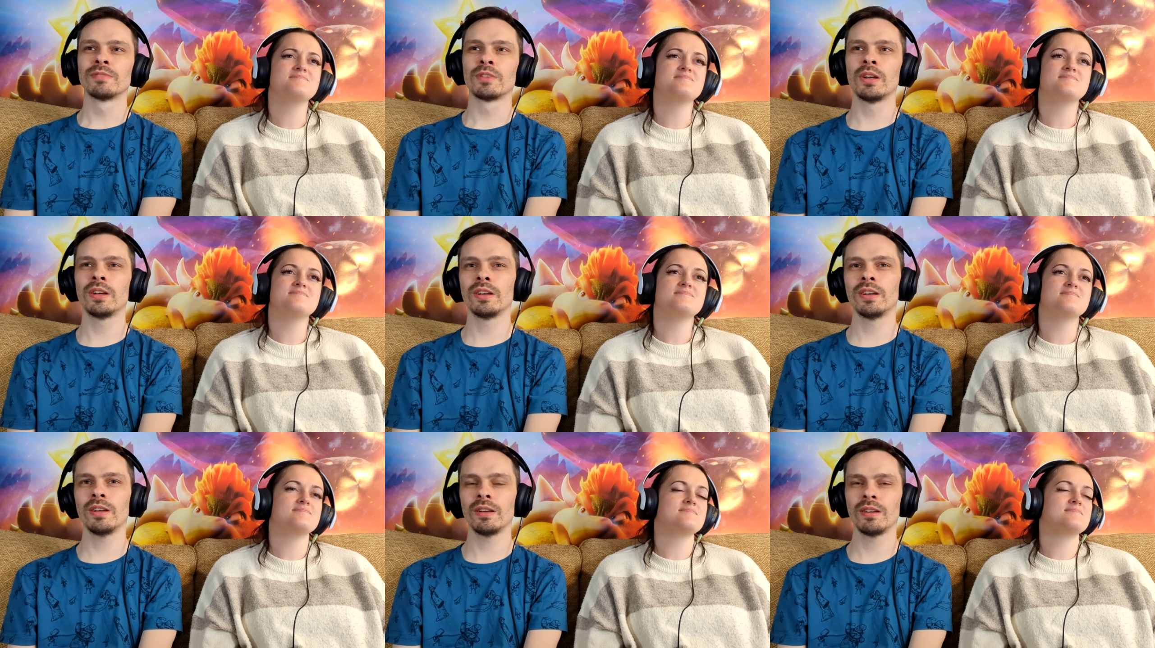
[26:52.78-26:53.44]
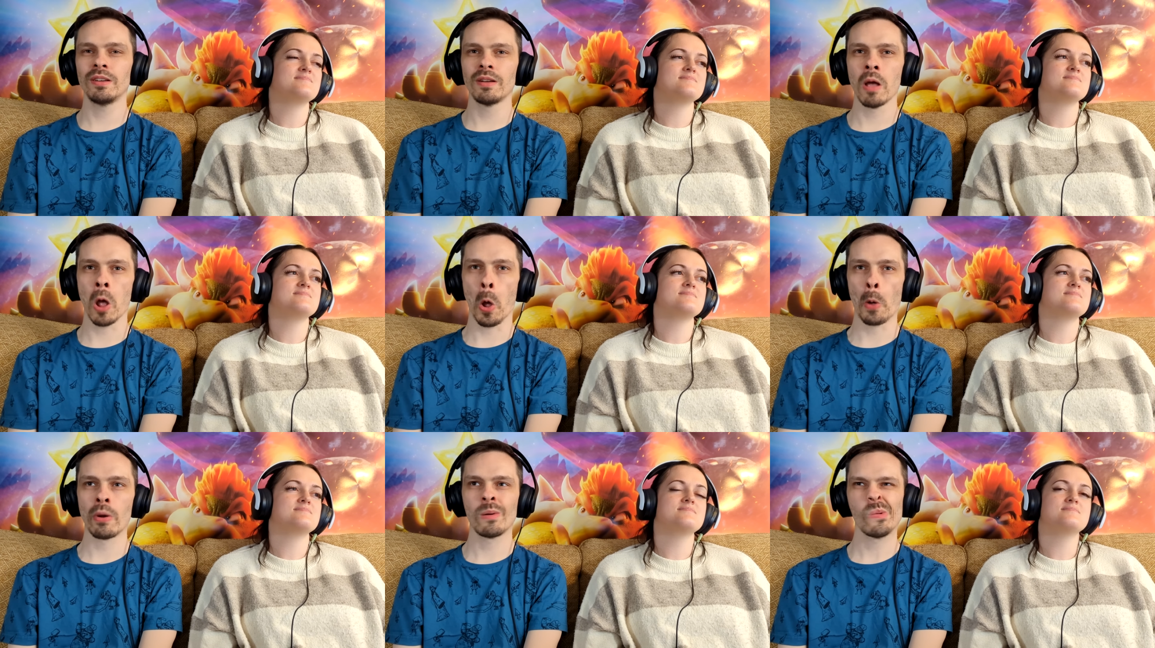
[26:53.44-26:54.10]
Speaker 1: man. sure.
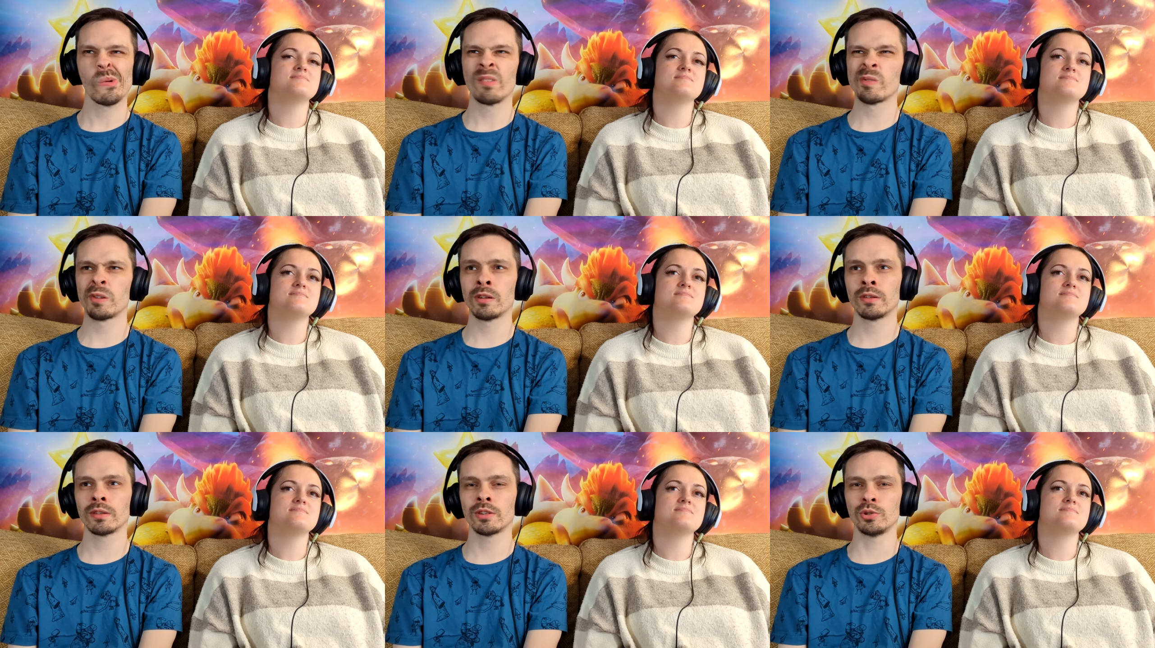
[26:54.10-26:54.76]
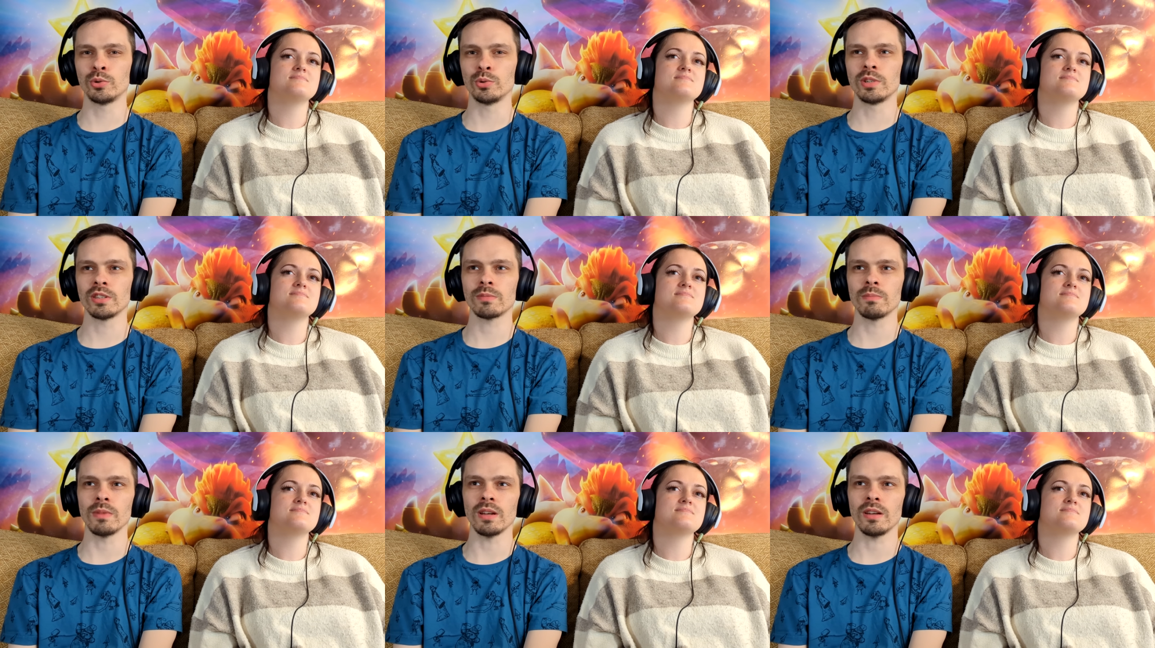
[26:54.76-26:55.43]
Because you just
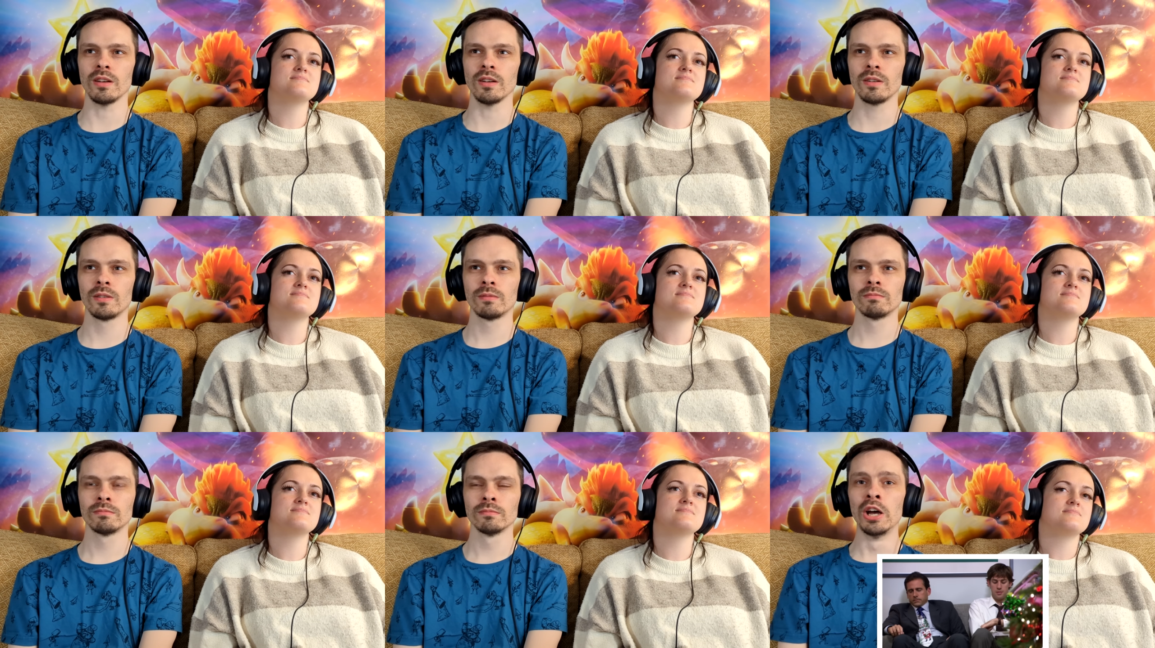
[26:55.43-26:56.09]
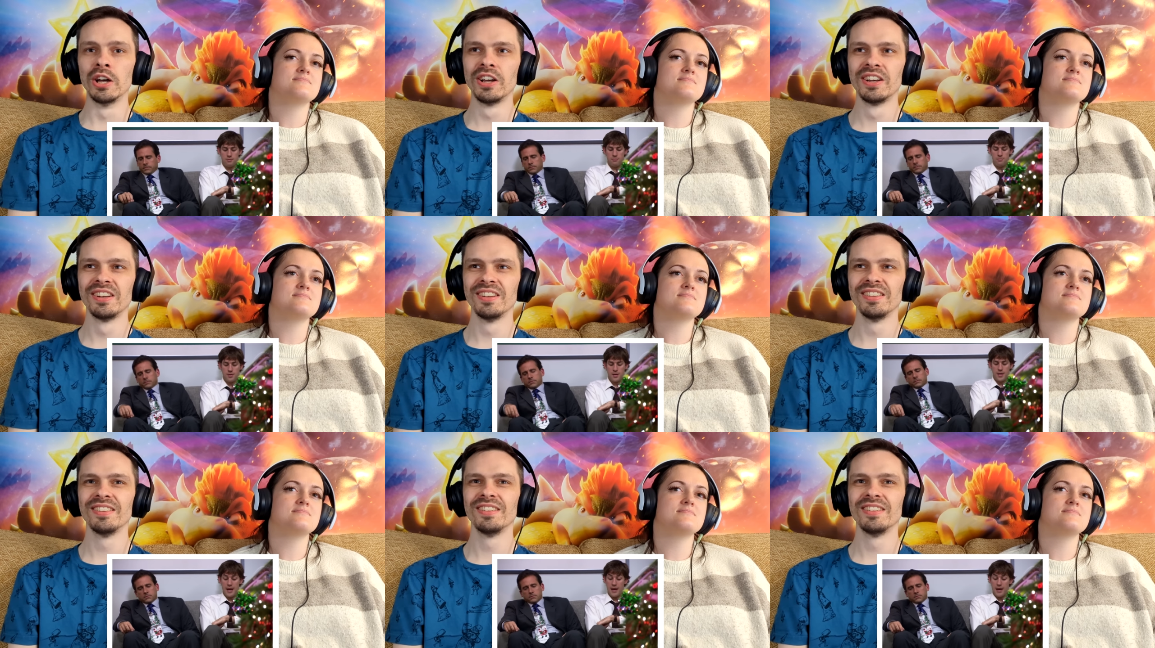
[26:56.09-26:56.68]
met her. Three